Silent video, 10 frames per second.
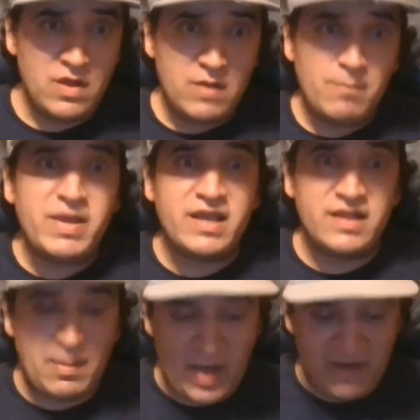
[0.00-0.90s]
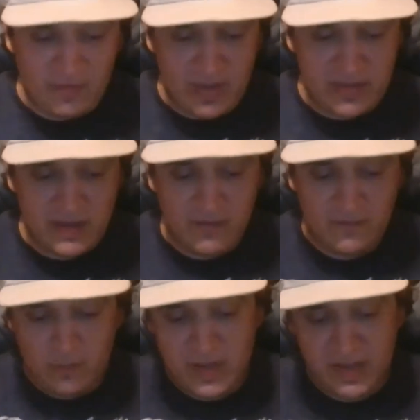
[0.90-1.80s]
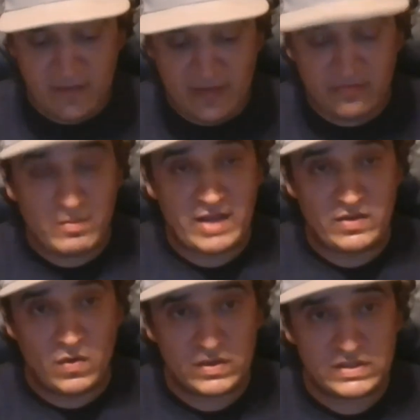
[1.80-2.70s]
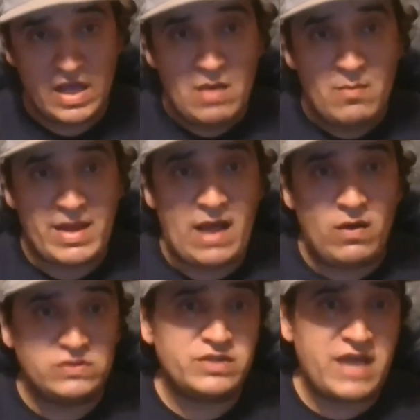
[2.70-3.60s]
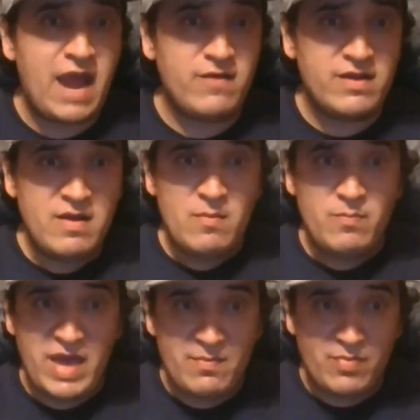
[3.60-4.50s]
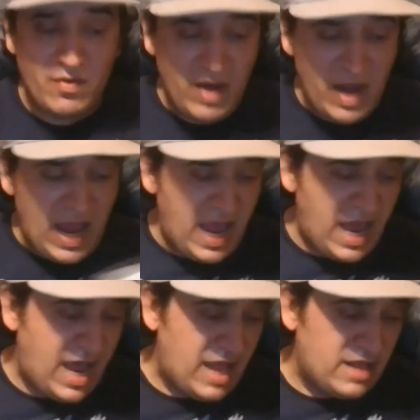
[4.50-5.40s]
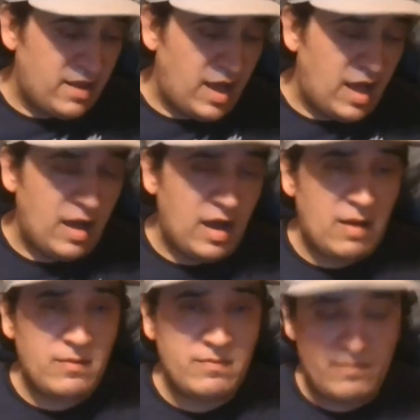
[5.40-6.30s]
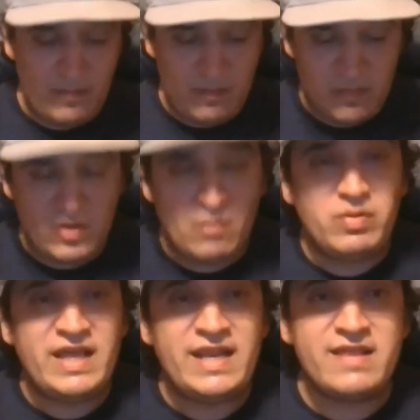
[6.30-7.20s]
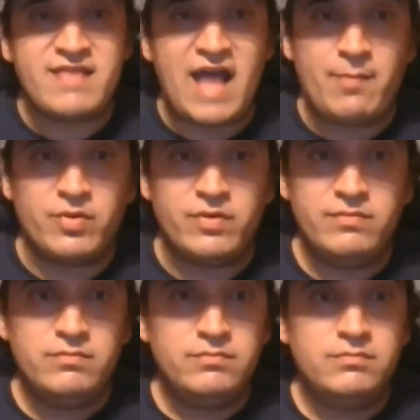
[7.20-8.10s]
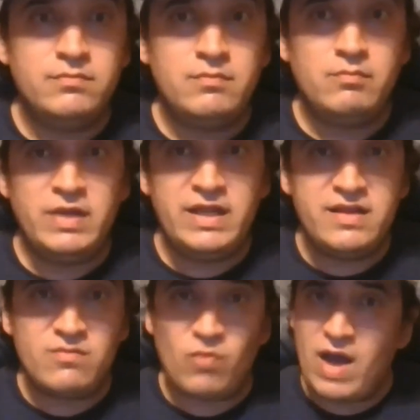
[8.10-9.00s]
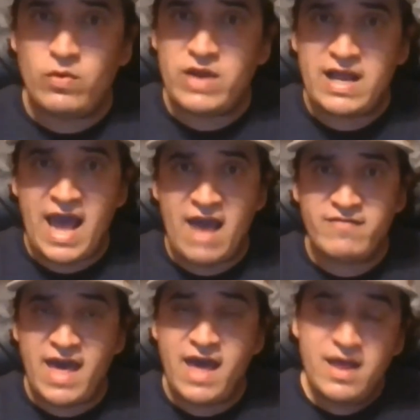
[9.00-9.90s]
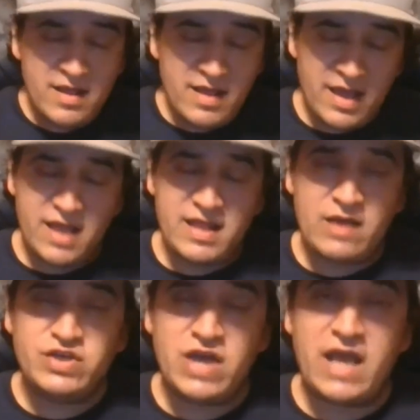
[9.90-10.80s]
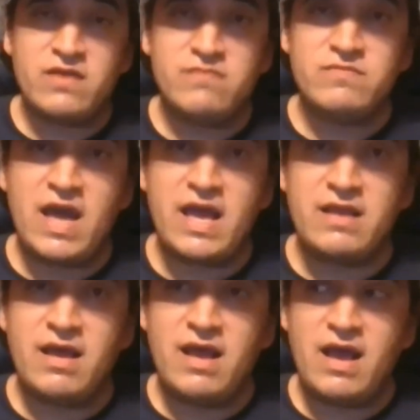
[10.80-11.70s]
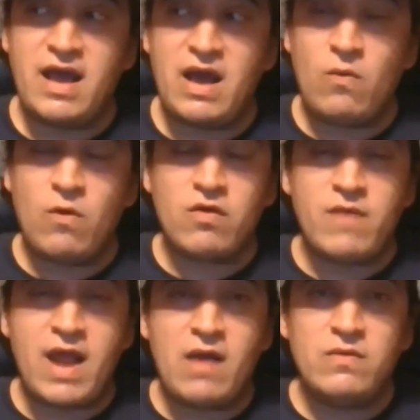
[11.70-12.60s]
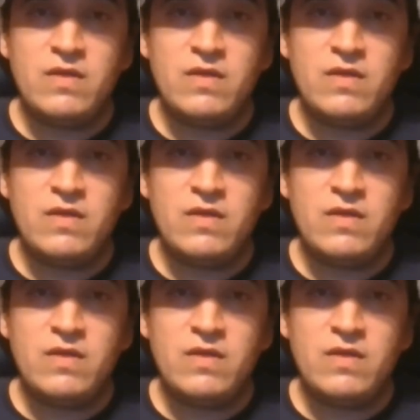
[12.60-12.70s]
picking up after myself or picking up after my dogs. But I also carry paper and some bleeding stopper. Bleeding. Why would I have that? Again, I walk around